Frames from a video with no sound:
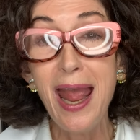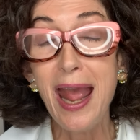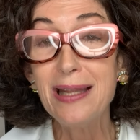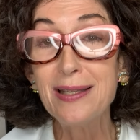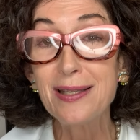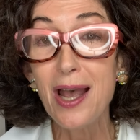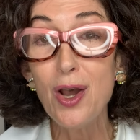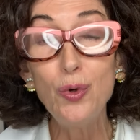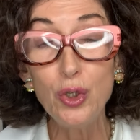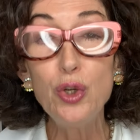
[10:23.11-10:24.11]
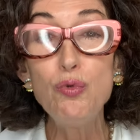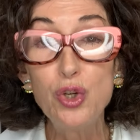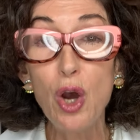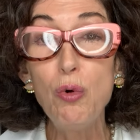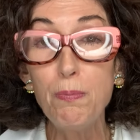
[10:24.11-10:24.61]
and so you
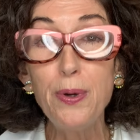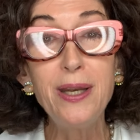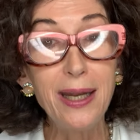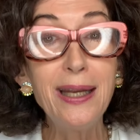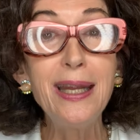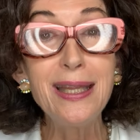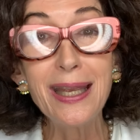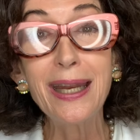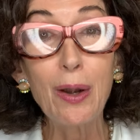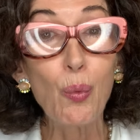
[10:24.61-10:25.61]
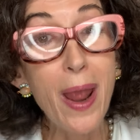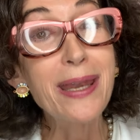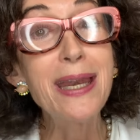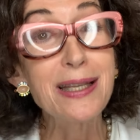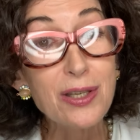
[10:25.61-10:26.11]
don't put anything in a
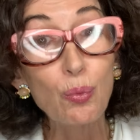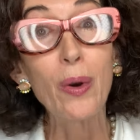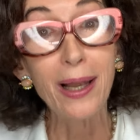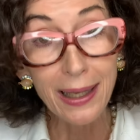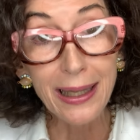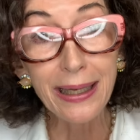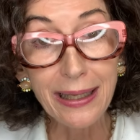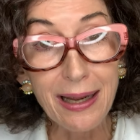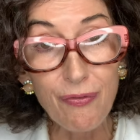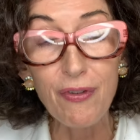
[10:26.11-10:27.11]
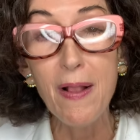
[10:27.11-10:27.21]
redness relief